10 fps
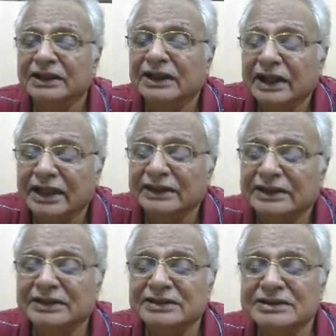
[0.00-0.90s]
and
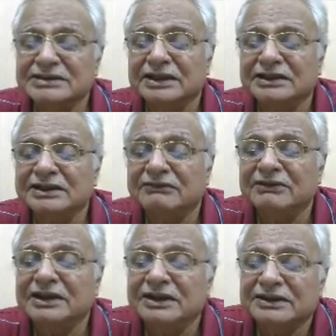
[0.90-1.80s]
then it is in a
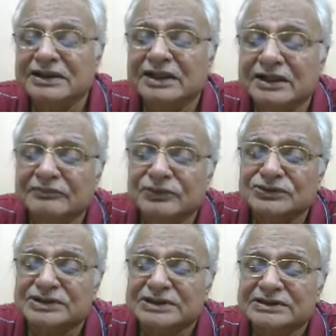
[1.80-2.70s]
way e-tendering
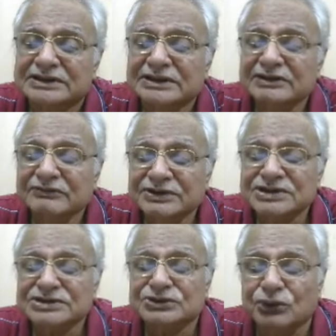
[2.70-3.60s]
process which
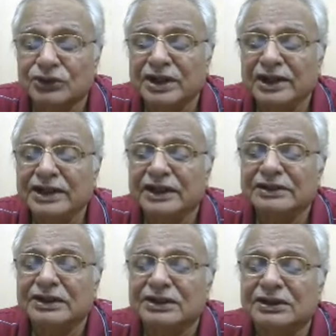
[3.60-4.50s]
is totally
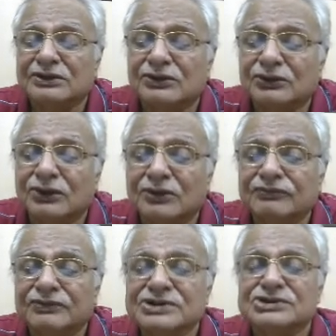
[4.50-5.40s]
under control of
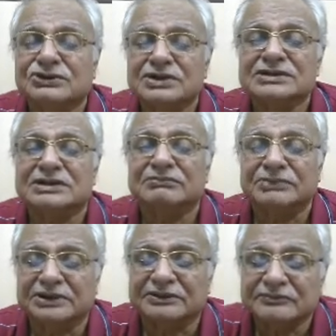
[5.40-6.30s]
insurance company.
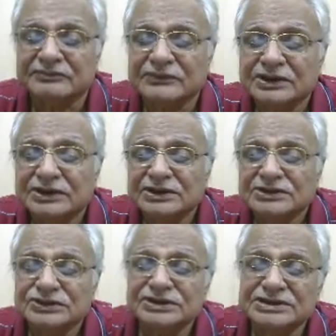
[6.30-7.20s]

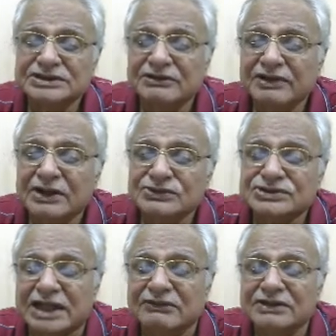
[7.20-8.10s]
So this is the way how
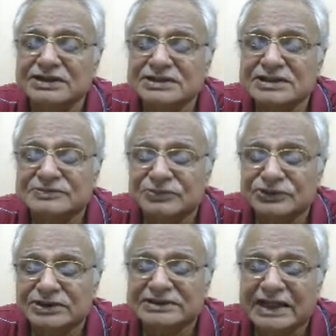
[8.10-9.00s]
salvage is
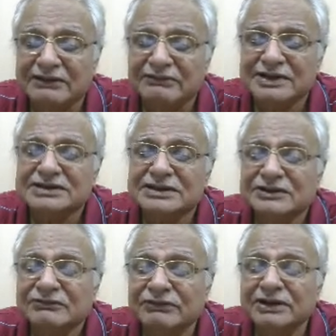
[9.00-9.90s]
disposal. Salvage
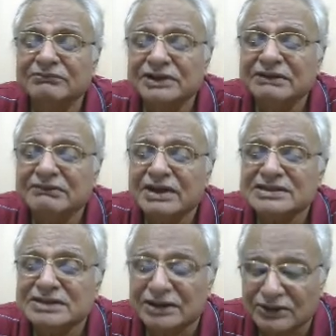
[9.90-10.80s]
will minimize
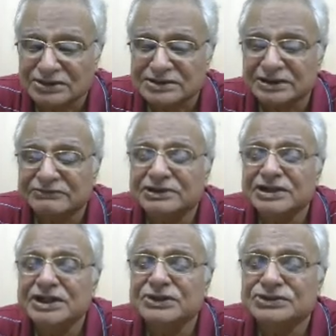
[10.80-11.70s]
the loss. It will
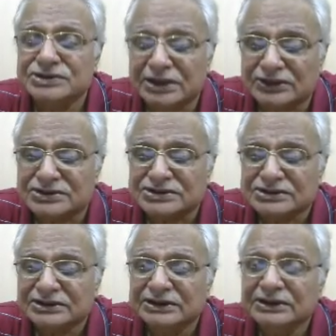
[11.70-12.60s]
reduce the loss.
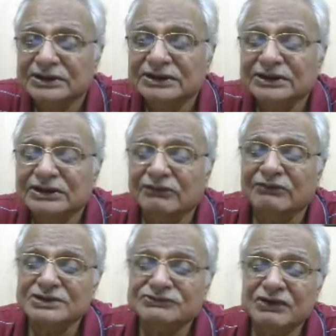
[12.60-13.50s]
Now
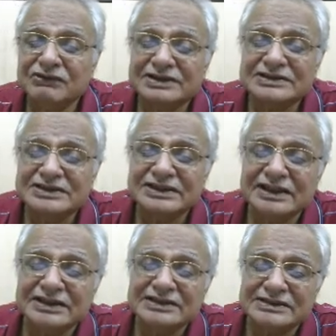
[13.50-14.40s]
once we have
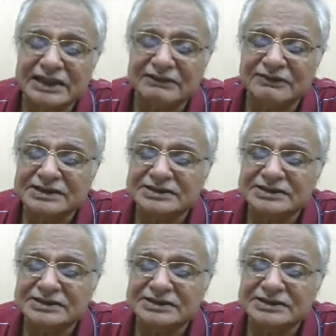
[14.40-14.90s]
considered the salvage,